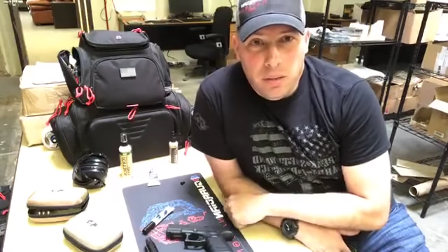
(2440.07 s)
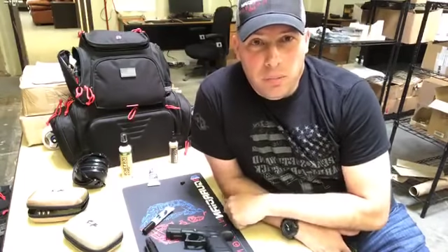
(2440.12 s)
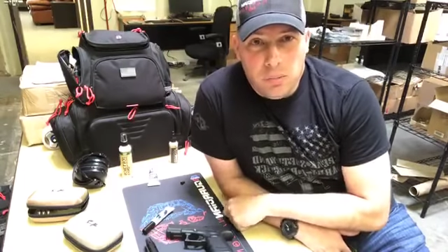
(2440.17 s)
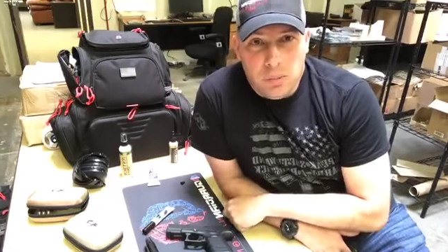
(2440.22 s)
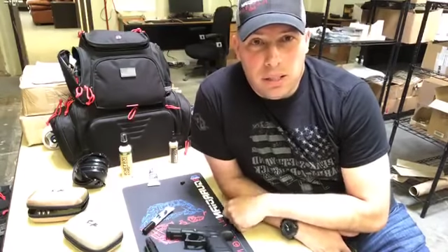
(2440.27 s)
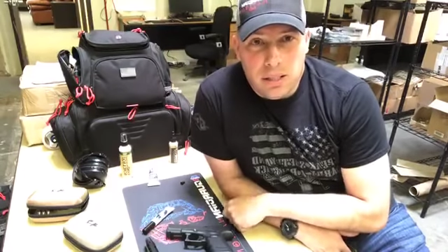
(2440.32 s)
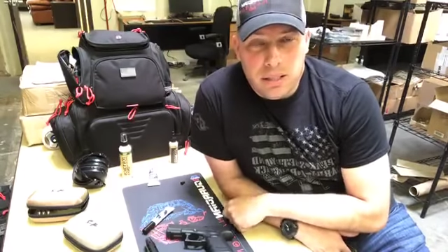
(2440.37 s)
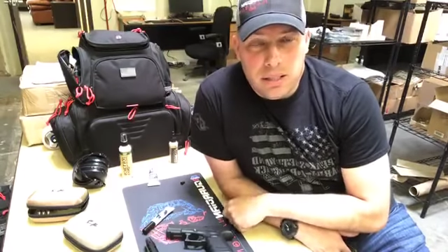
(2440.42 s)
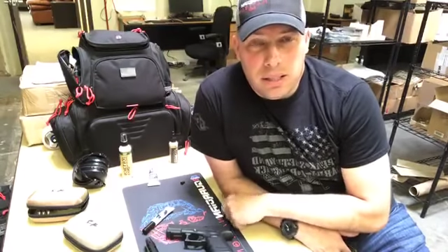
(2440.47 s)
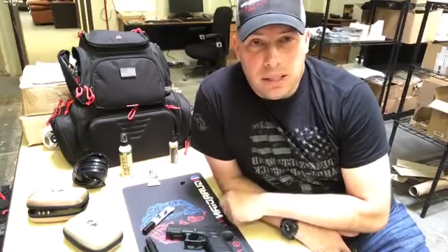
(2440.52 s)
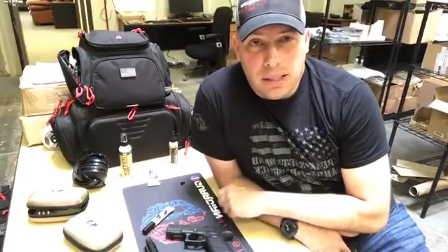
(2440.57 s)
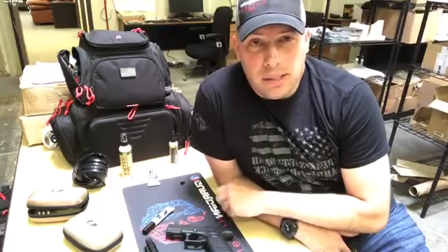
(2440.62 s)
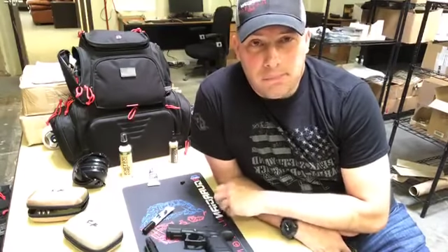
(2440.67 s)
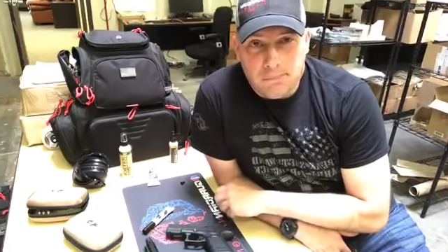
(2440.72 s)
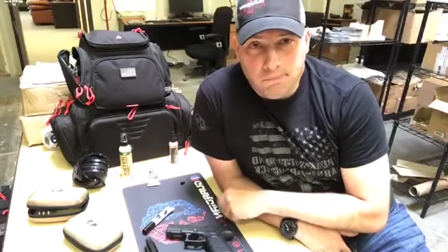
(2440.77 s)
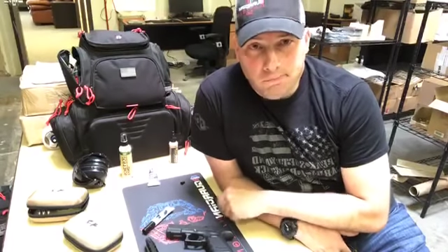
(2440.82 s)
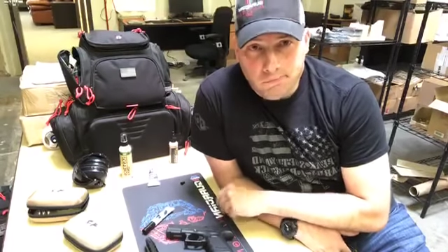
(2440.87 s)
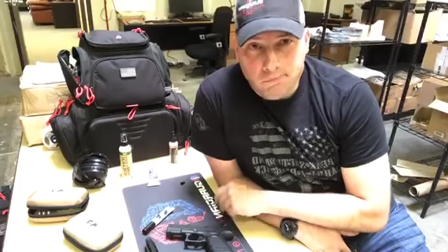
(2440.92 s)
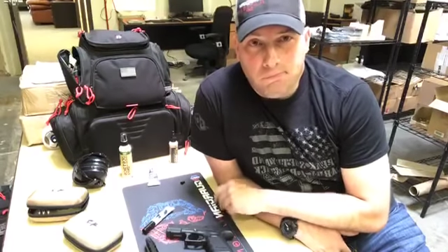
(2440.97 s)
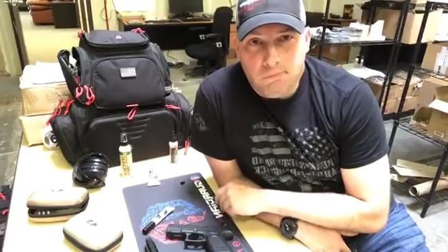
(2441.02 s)
but
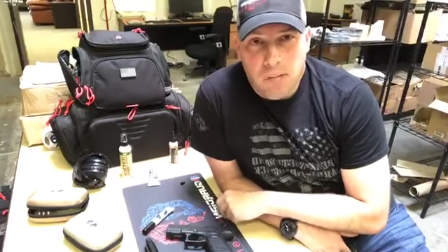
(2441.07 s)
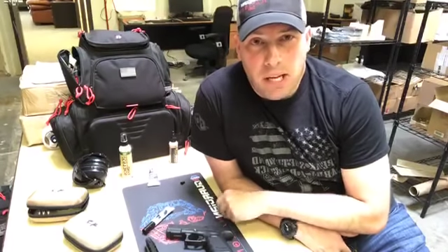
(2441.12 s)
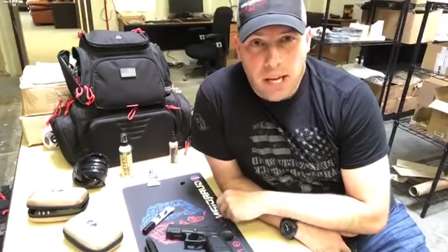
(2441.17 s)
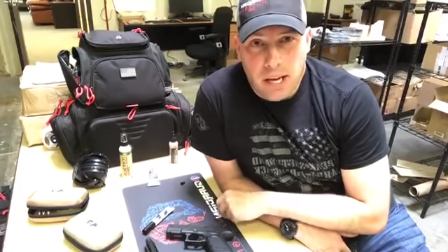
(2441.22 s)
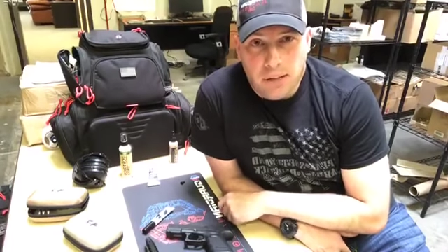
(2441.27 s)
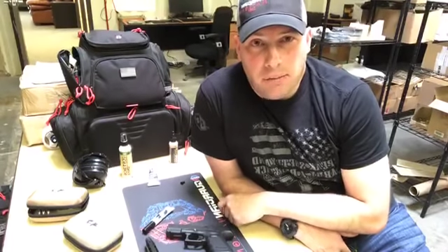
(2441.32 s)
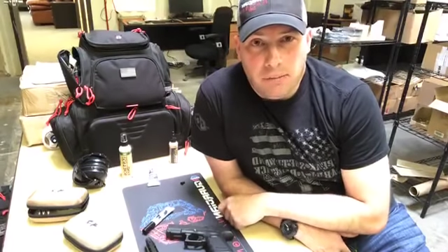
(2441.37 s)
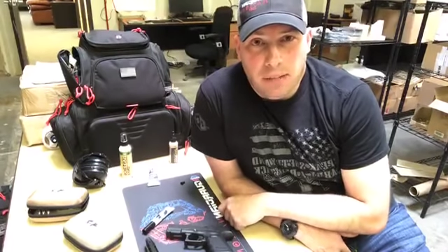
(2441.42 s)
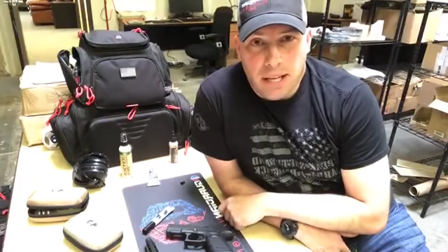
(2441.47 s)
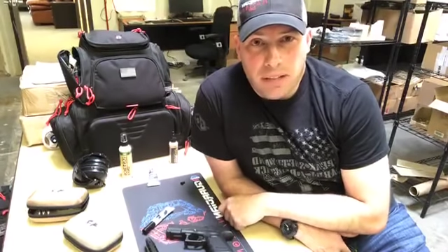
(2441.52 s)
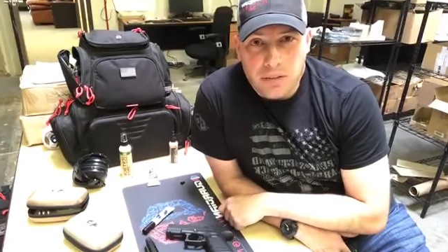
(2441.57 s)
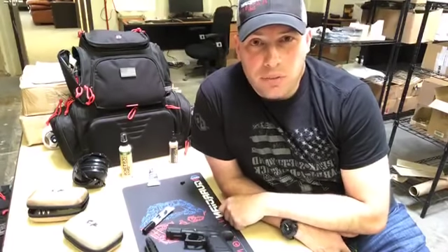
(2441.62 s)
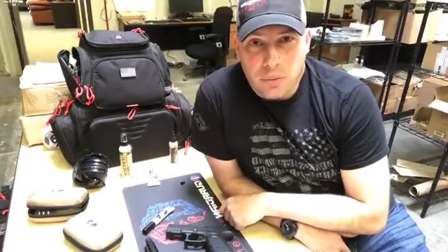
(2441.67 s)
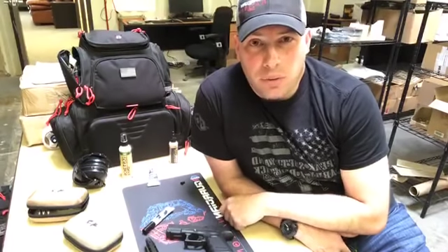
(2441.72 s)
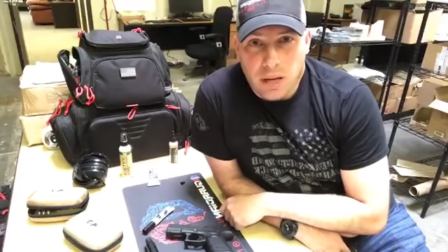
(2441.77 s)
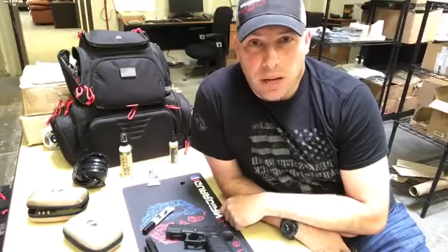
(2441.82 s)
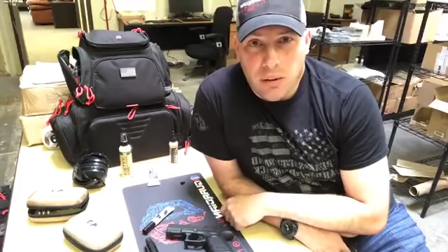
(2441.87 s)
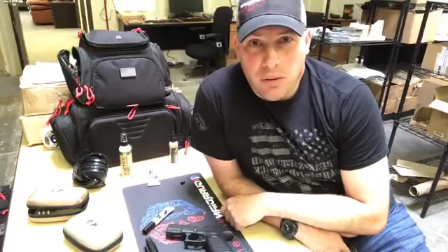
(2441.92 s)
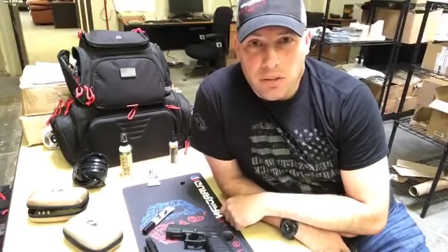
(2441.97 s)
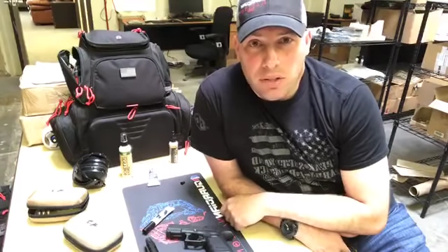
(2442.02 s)
yeah, that's
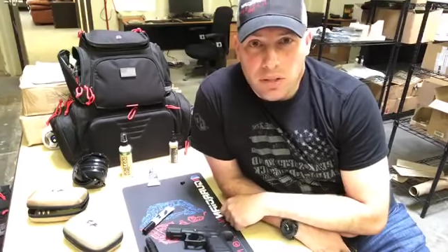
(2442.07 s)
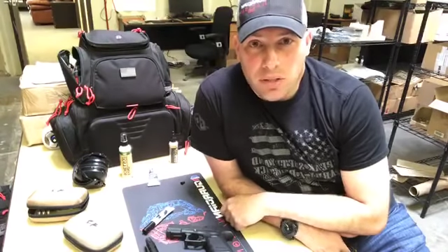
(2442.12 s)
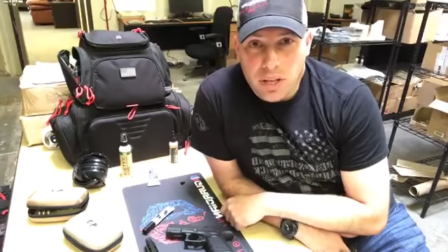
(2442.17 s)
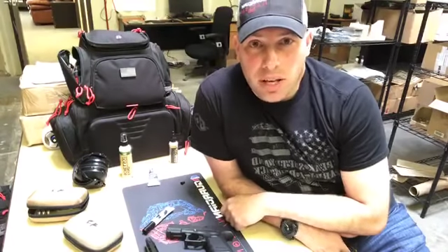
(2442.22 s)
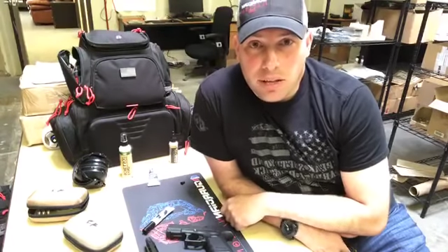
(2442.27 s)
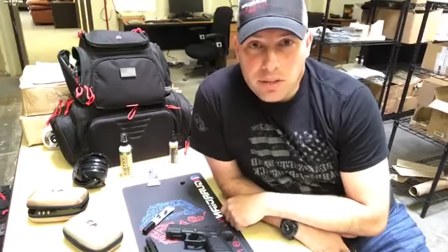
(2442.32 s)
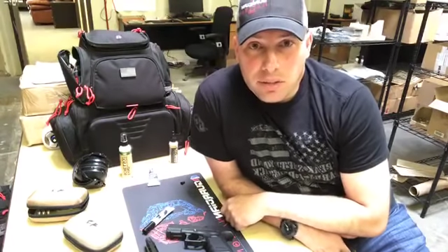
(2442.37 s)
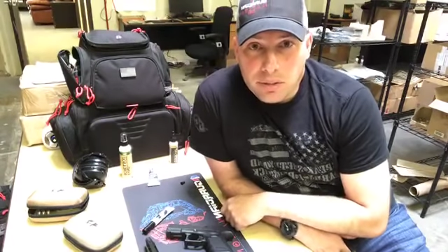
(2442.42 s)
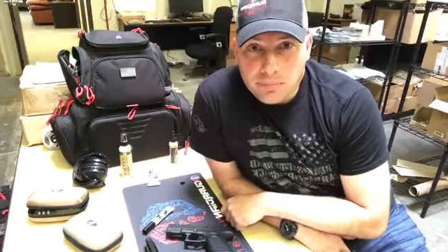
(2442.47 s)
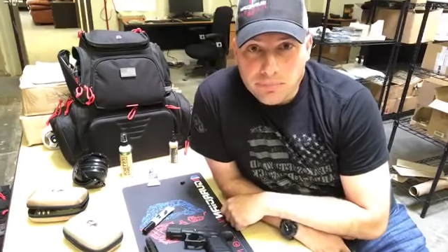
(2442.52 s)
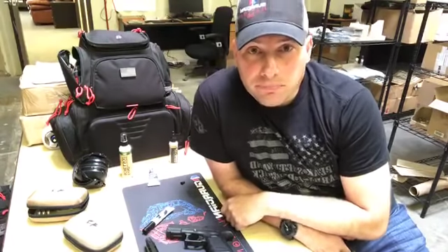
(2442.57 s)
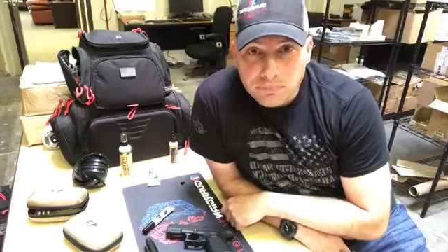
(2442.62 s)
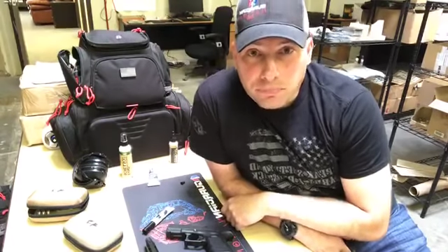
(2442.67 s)
what I would suggest.